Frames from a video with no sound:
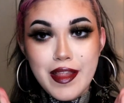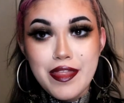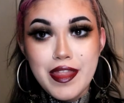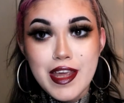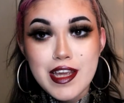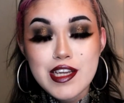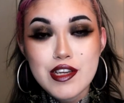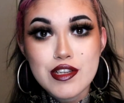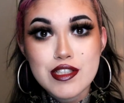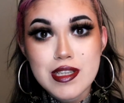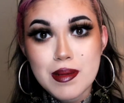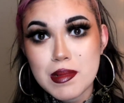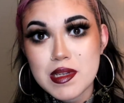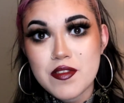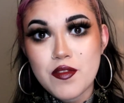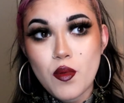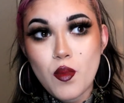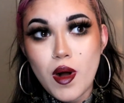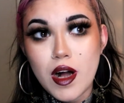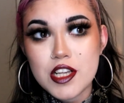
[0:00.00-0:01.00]
Thank you so much
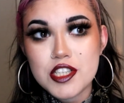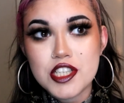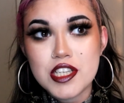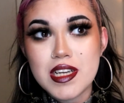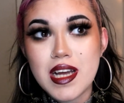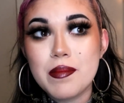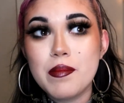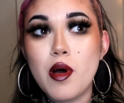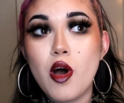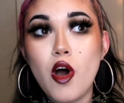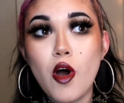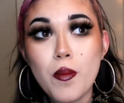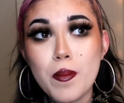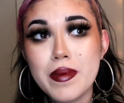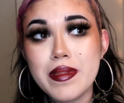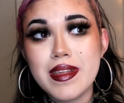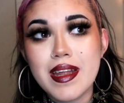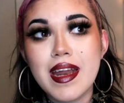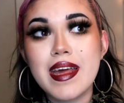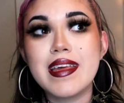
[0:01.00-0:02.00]
for watching. I'm
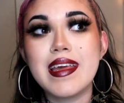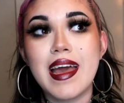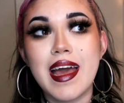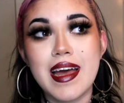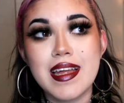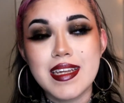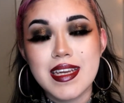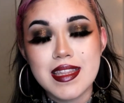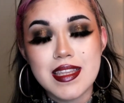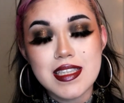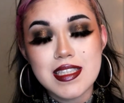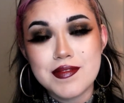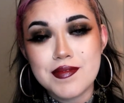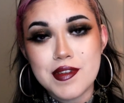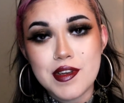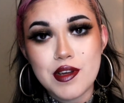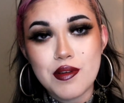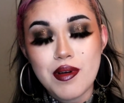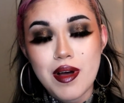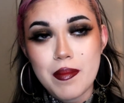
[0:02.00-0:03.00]
hoping that I can get this
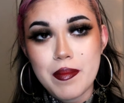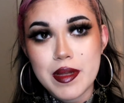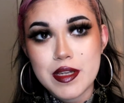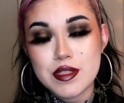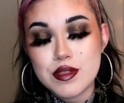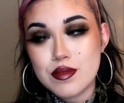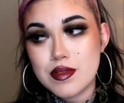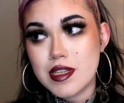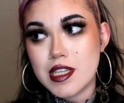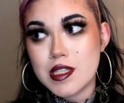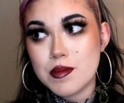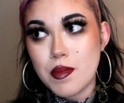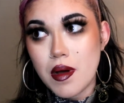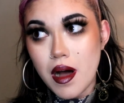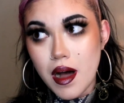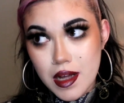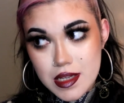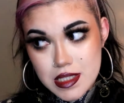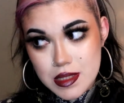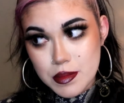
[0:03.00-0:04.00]
video up as soon as
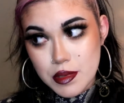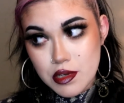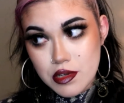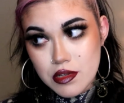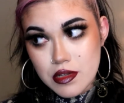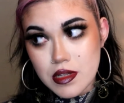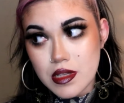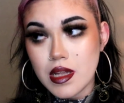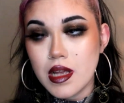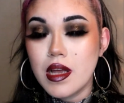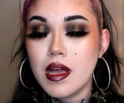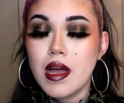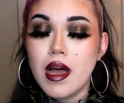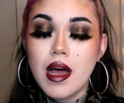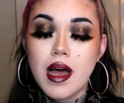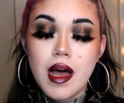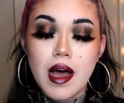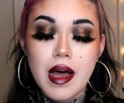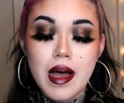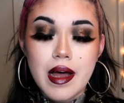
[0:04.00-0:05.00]
possible.
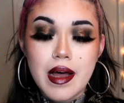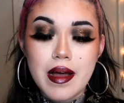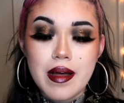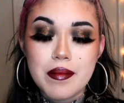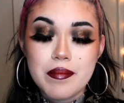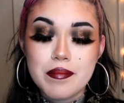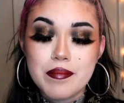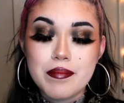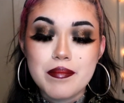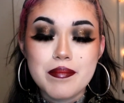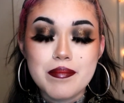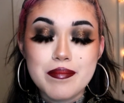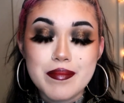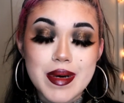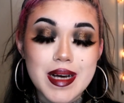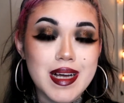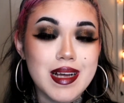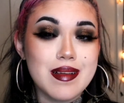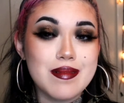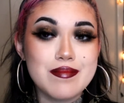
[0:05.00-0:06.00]

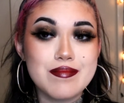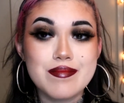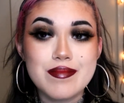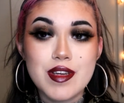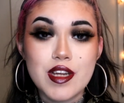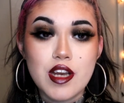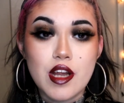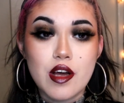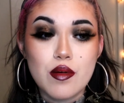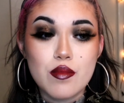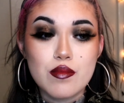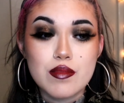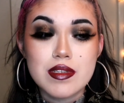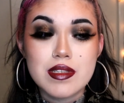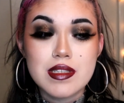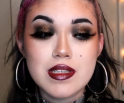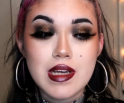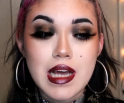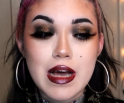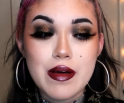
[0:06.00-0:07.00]
But you know, we'll
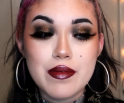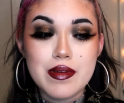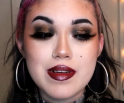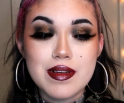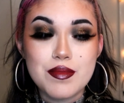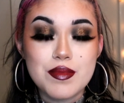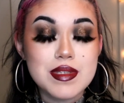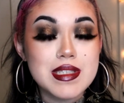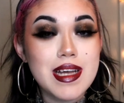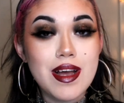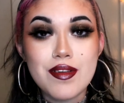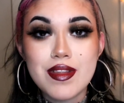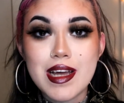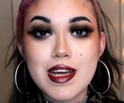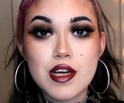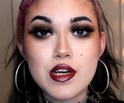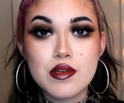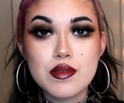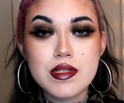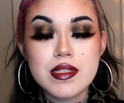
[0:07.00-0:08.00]
see how that
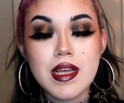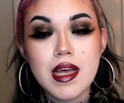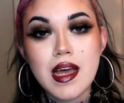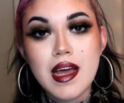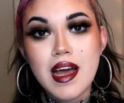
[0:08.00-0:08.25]
goes.